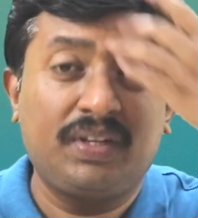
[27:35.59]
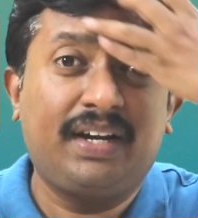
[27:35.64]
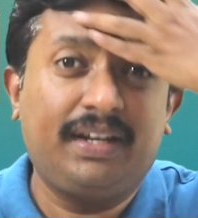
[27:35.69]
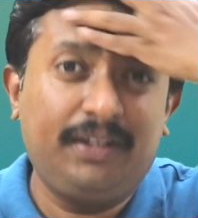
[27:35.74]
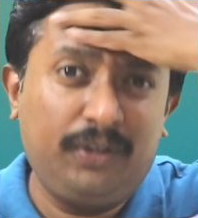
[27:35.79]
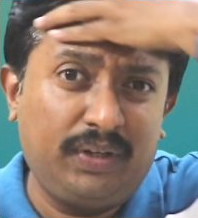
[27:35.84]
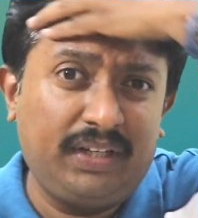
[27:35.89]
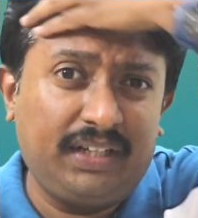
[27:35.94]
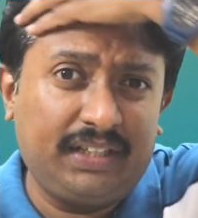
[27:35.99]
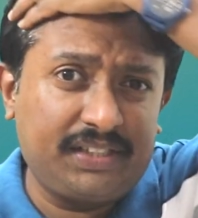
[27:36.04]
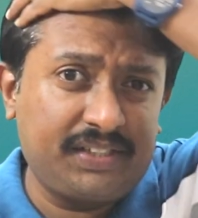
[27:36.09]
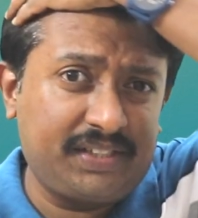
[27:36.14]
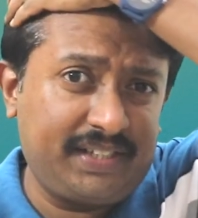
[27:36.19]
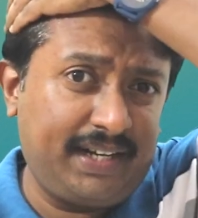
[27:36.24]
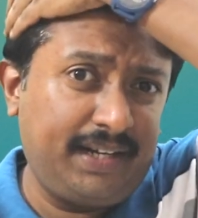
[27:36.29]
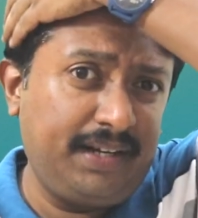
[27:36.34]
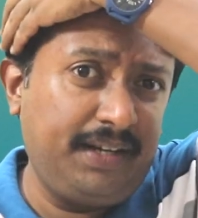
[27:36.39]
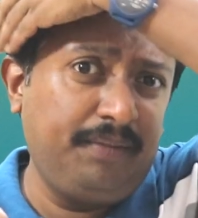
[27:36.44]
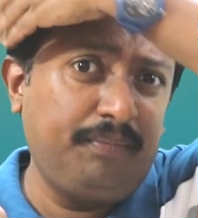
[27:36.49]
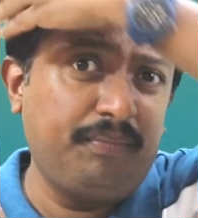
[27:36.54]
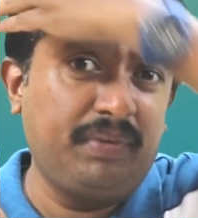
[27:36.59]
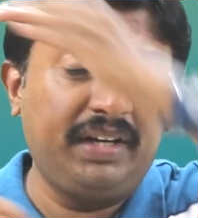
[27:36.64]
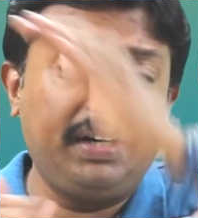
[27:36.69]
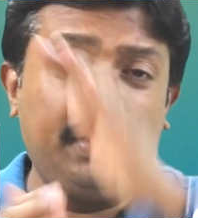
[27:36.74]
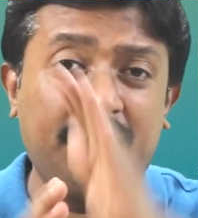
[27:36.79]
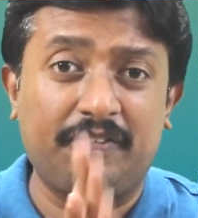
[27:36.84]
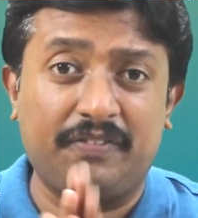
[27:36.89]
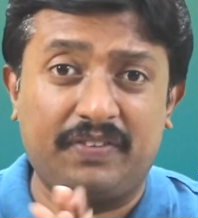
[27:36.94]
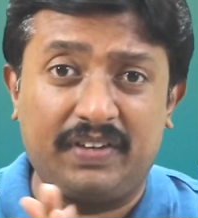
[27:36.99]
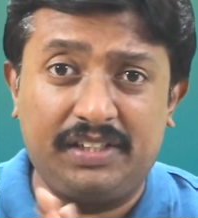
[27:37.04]
Are you understanding, my
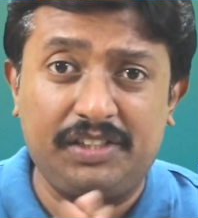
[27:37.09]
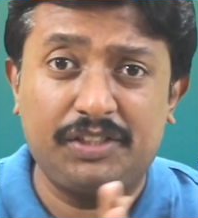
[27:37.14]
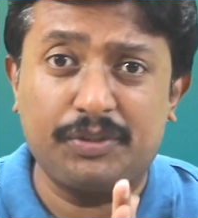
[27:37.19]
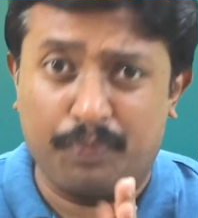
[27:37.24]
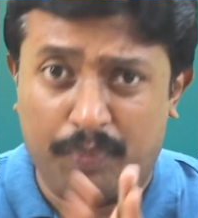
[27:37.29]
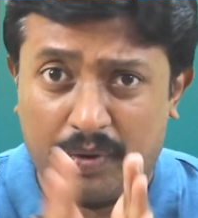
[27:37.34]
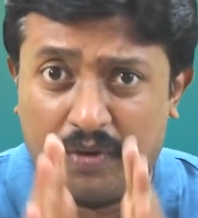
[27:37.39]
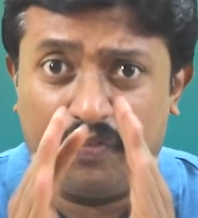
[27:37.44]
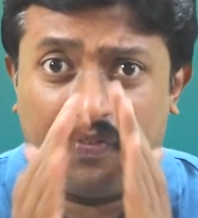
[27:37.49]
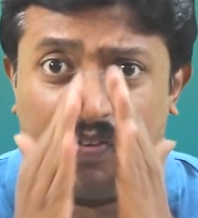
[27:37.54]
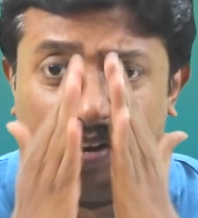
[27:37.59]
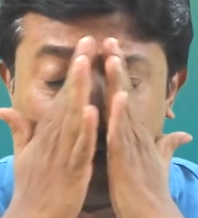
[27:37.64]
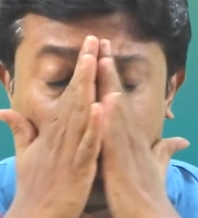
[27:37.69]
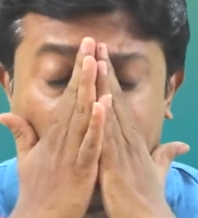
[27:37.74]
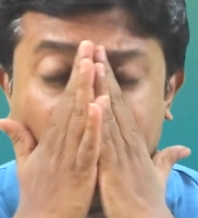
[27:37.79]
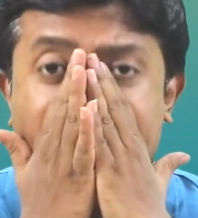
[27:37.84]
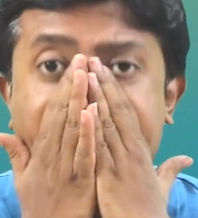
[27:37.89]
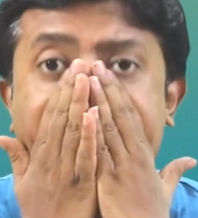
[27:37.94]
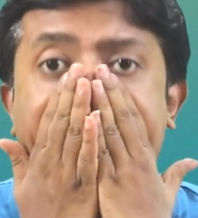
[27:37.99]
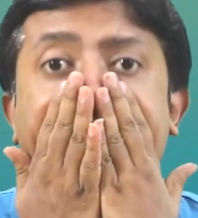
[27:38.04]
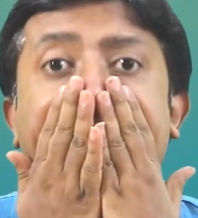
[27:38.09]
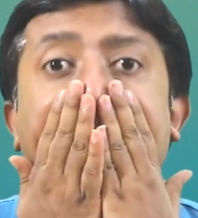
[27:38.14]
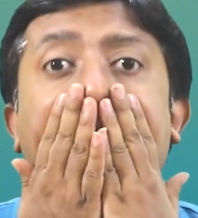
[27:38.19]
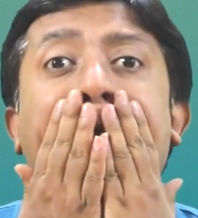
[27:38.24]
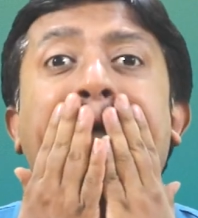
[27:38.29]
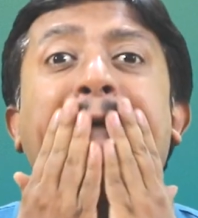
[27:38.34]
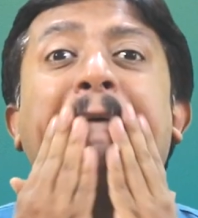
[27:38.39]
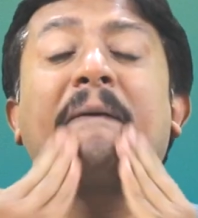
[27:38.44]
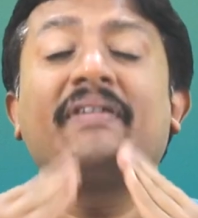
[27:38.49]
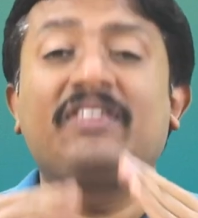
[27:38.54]
dear friends? Perfect.
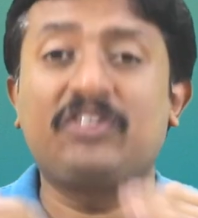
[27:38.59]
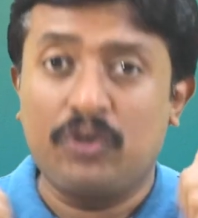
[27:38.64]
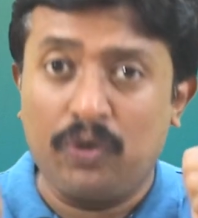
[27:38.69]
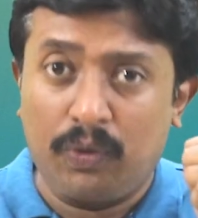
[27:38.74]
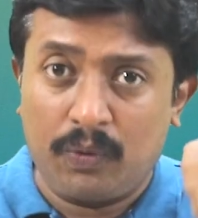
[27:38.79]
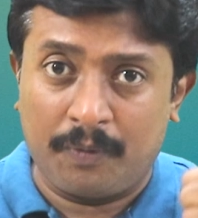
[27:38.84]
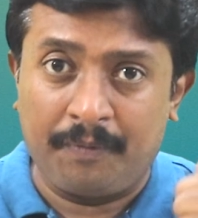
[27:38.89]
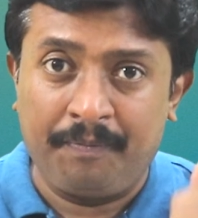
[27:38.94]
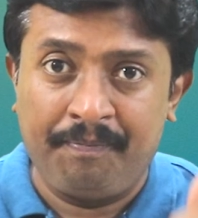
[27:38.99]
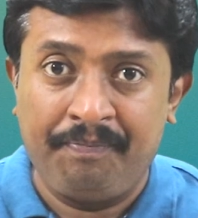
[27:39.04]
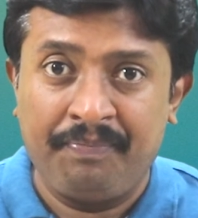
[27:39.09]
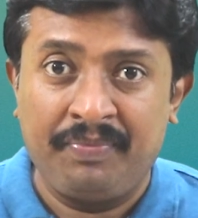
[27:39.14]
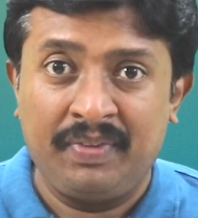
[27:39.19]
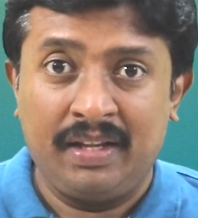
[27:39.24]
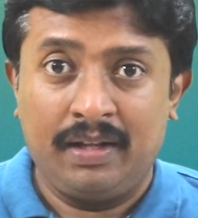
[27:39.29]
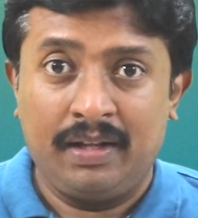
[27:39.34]
So,